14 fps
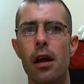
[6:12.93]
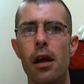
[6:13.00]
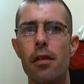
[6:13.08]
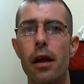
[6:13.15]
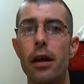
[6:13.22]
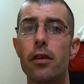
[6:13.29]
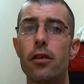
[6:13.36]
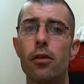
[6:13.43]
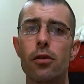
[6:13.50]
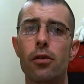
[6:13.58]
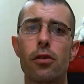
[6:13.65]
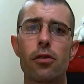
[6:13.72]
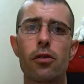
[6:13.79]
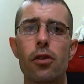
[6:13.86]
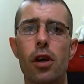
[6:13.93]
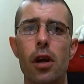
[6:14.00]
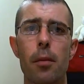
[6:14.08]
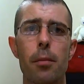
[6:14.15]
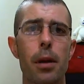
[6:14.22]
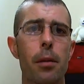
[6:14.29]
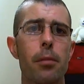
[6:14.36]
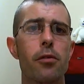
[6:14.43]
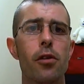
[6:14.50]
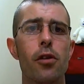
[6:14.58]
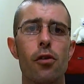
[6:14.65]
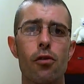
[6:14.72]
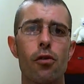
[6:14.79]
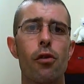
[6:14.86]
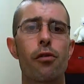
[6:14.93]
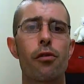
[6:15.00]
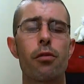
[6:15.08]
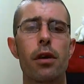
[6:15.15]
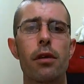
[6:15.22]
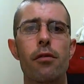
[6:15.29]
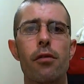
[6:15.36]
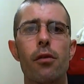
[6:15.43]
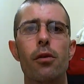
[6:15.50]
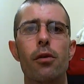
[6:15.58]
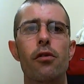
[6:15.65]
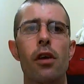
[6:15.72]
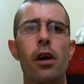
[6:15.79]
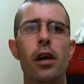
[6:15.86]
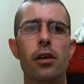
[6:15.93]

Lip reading: then you're going to be able to use all three of those